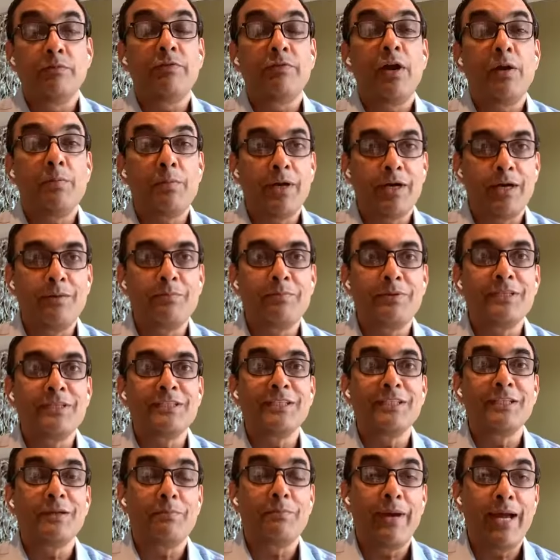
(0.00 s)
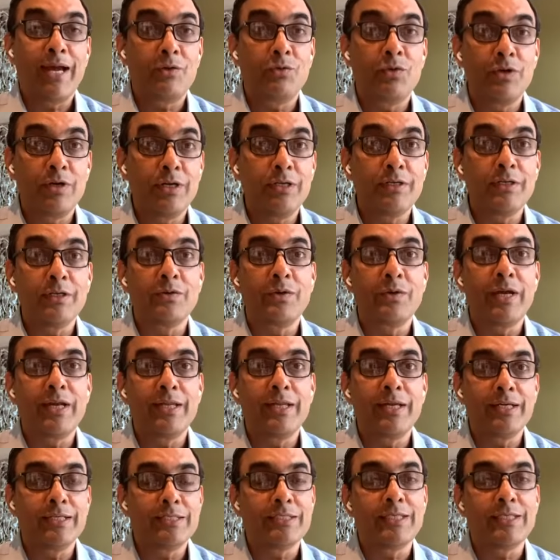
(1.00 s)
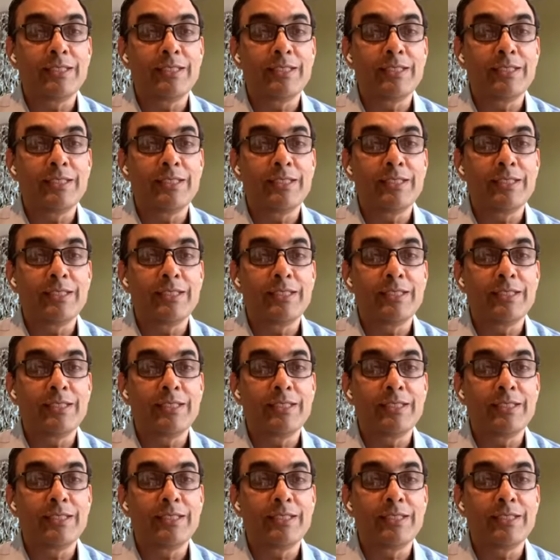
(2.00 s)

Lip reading: pharma companies either backward integrating and